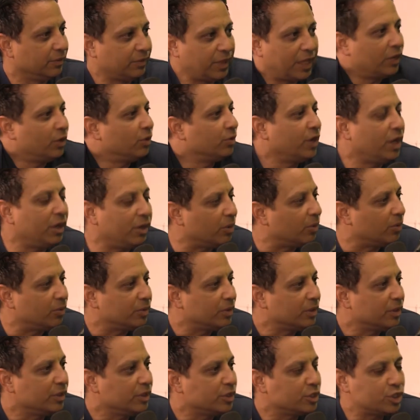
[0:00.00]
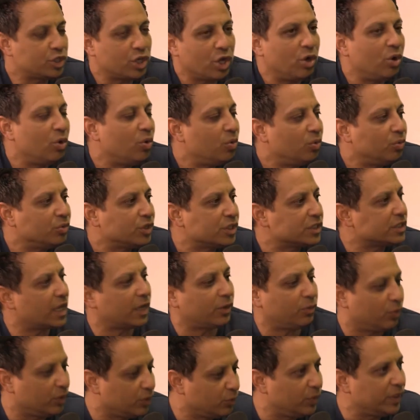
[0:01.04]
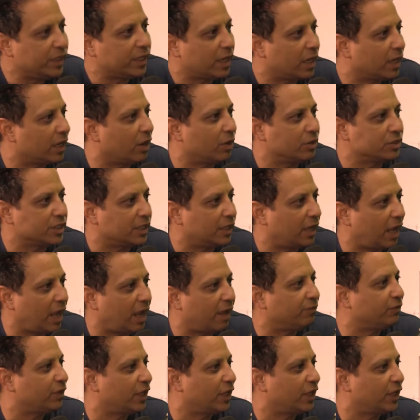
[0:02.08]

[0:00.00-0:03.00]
They don't know. So just like when we cut ours in half,